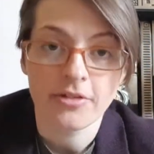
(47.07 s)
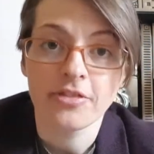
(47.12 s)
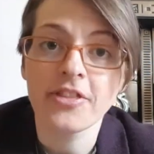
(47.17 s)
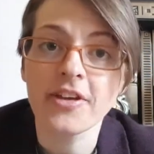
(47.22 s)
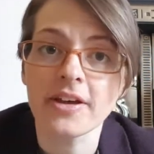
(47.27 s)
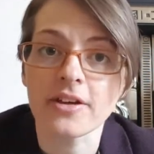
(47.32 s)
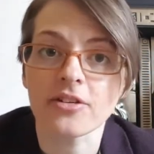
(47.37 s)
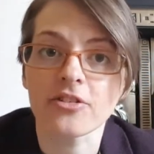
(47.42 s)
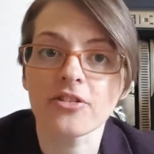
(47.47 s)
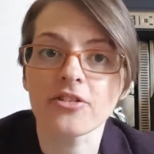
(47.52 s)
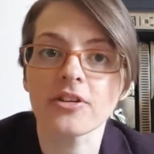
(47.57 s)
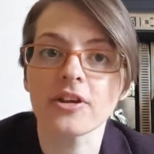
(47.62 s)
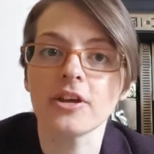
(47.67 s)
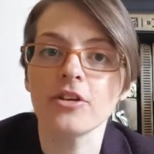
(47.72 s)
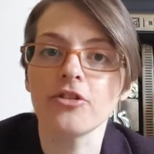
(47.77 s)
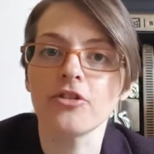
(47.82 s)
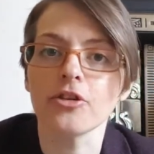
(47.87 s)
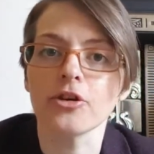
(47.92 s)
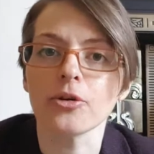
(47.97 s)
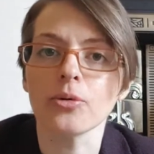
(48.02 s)
this
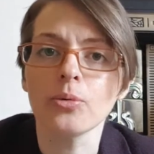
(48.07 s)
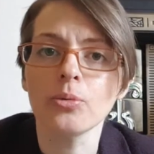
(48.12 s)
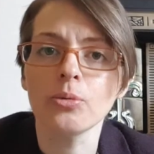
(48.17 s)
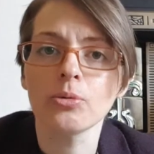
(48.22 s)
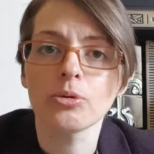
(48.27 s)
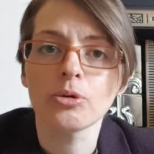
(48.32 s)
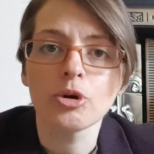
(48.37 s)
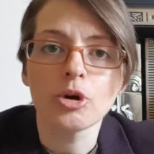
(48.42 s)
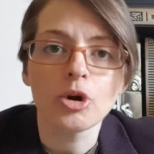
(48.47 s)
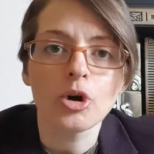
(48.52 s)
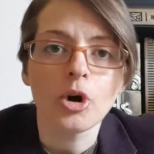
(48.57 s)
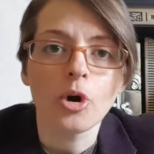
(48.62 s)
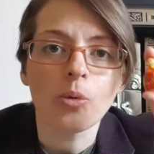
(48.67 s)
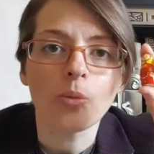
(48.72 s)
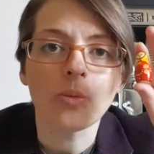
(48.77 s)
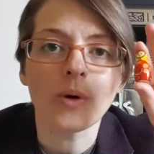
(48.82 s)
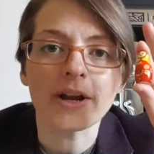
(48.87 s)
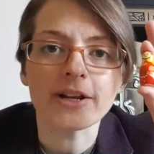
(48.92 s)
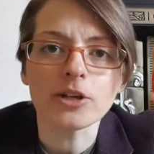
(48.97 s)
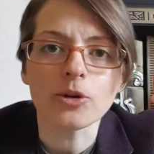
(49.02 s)
is you
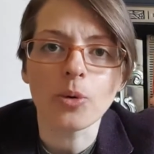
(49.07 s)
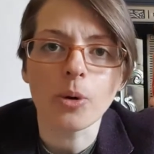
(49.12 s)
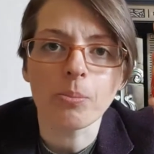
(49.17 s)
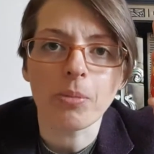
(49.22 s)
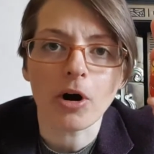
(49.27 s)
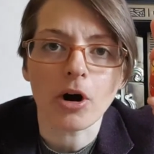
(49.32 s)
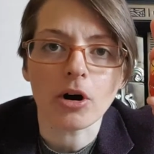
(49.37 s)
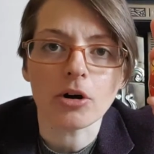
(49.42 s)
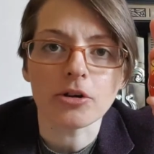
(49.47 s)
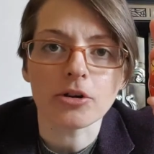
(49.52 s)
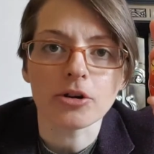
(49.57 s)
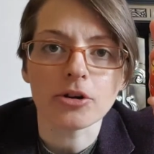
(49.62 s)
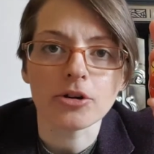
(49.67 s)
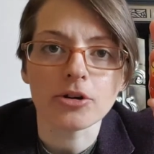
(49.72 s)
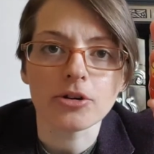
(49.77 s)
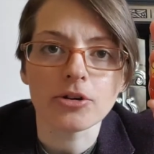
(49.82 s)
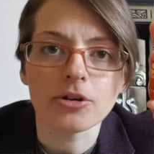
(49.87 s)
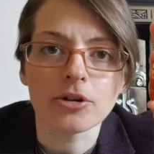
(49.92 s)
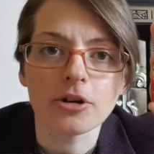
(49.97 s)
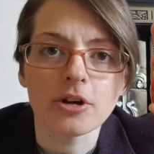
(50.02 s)
when you were born.
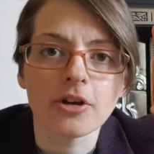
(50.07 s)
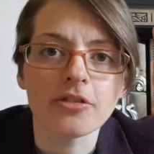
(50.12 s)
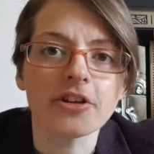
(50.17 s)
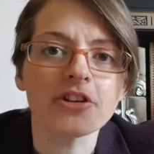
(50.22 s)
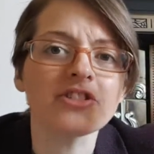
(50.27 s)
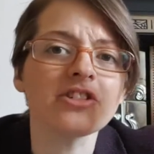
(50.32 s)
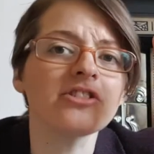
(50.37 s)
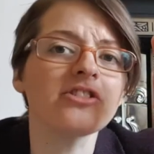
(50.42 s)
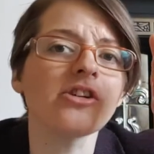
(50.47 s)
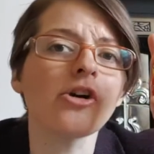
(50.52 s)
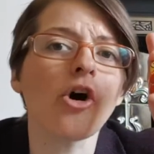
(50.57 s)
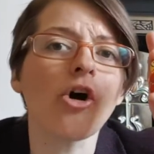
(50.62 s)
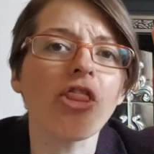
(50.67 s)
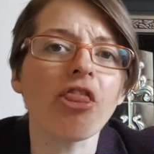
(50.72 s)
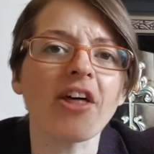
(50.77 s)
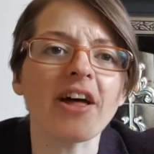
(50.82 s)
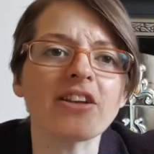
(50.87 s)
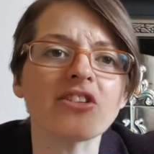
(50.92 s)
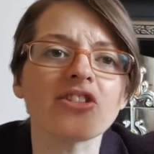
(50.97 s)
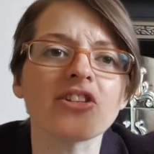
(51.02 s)
This is the
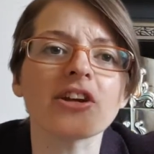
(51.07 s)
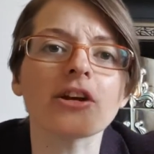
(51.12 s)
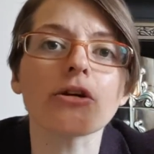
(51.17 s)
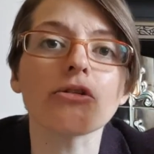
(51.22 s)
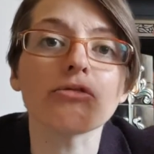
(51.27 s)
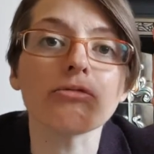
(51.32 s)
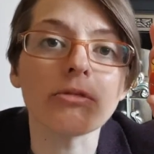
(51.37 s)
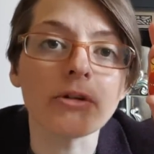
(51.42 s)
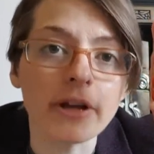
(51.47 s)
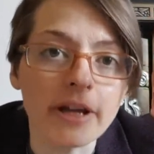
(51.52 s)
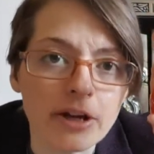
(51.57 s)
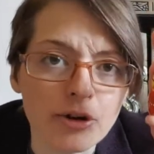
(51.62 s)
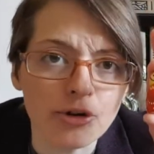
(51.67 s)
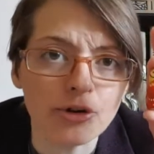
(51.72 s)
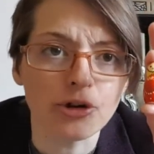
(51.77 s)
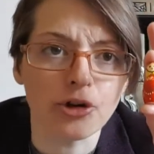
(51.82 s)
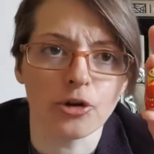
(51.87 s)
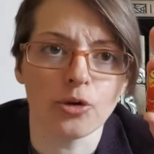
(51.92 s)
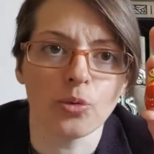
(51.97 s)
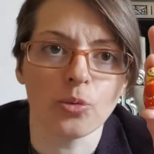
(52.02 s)
authentic,
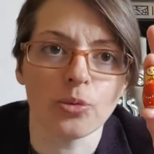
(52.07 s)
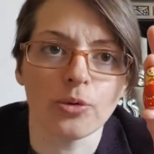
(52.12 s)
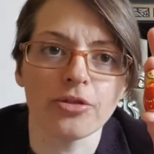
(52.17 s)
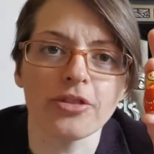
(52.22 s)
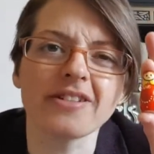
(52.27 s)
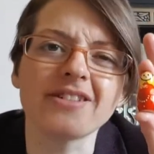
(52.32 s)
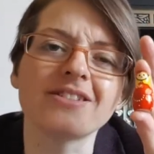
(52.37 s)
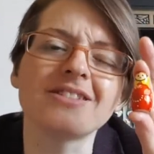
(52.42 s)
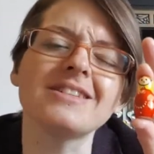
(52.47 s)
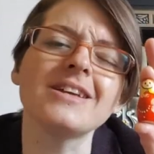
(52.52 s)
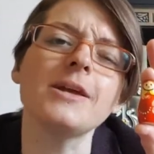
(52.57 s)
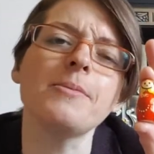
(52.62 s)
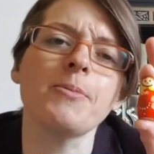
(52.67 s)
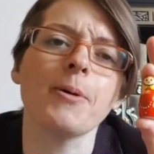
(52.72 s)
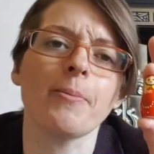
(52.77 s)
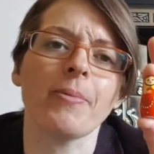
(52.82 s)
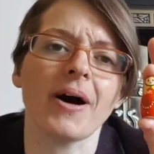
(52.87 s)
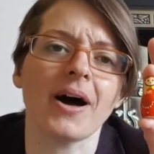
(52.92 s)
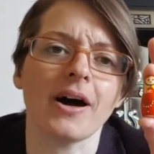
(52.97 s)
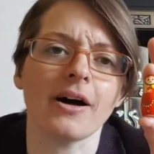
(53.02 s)
real you, the
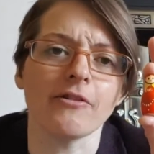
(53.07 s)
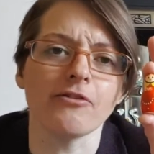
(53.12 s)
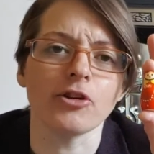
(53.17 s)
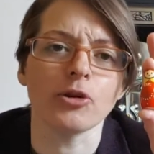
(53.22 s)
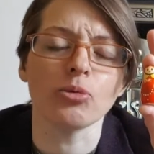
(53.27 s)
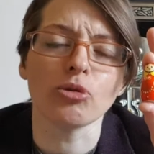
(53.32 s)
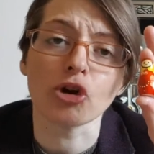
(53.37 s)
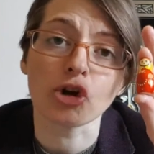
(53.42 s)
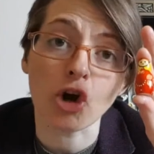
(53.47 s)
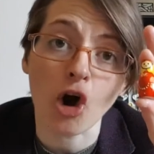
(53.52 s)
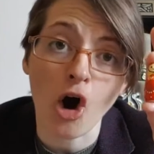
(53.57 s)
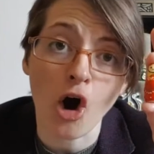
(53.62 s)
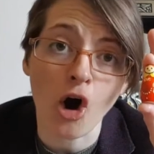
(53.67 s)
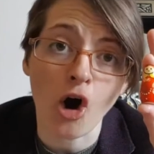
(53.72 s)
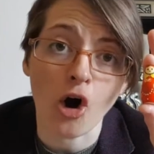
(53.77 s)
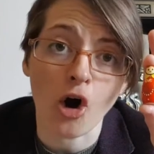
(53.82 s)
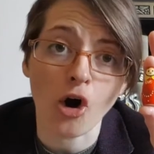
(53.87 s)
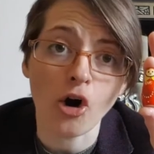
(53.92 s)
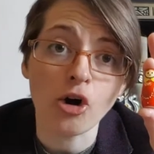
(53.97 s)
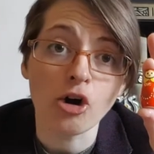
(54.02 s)
deeper part of you, the
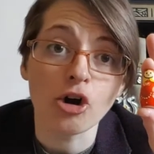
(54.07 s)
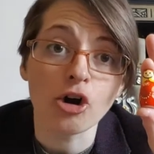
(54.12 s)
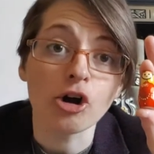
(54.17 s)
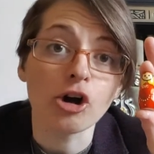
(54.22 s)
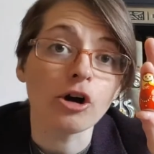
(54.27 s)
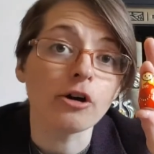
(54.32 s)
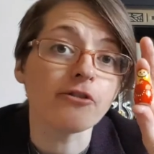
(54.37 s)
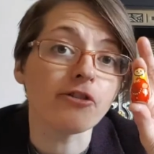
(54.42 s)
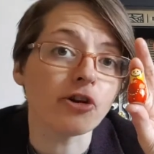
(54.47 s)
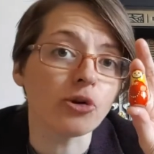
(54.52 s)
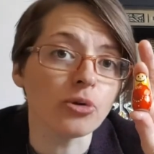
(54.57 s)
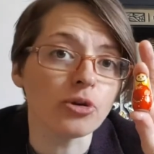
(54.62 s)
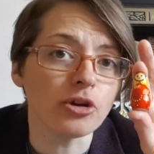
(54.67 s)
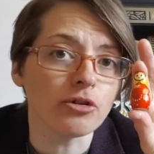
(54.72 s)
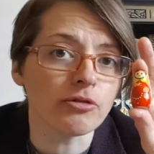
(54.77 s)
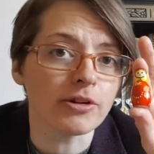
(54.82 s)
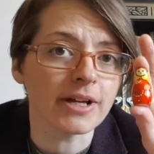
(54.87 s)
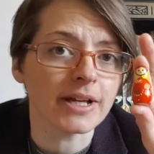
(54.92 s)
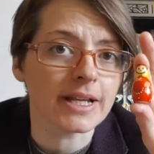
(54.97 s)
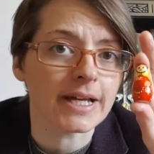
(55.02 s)
core of who
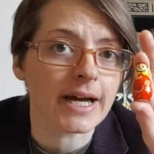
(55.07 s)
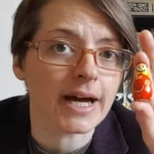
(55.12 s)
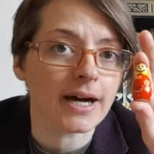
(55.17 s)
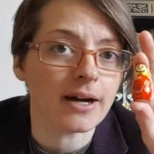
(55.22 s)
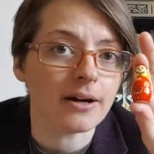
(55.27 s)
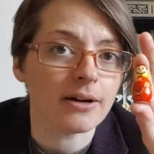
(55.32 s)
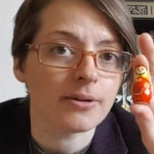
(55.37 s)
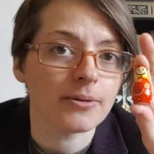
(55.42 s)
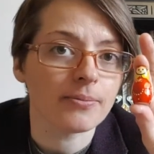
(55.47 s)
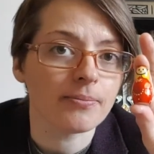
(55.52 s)
you really are.